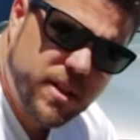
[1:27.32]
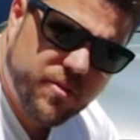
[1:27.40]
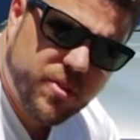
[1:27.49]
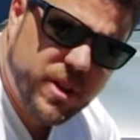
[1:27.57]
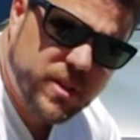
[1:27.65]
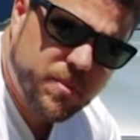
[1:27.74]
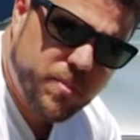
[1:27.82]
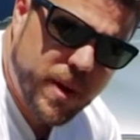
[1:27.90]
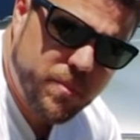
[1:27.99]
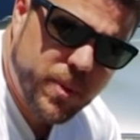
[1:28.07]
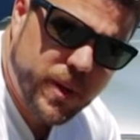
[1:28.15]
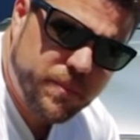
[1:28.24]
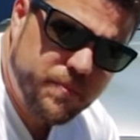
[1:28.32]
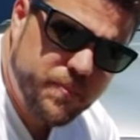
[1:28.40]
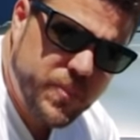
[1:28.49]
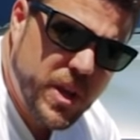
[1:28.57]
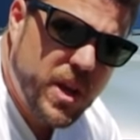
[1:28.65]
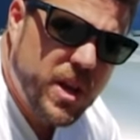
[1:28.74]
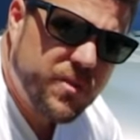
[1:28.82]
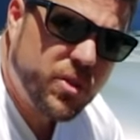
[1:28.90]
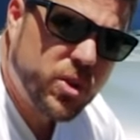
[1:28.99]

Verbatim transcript: in the front of the bumper. If your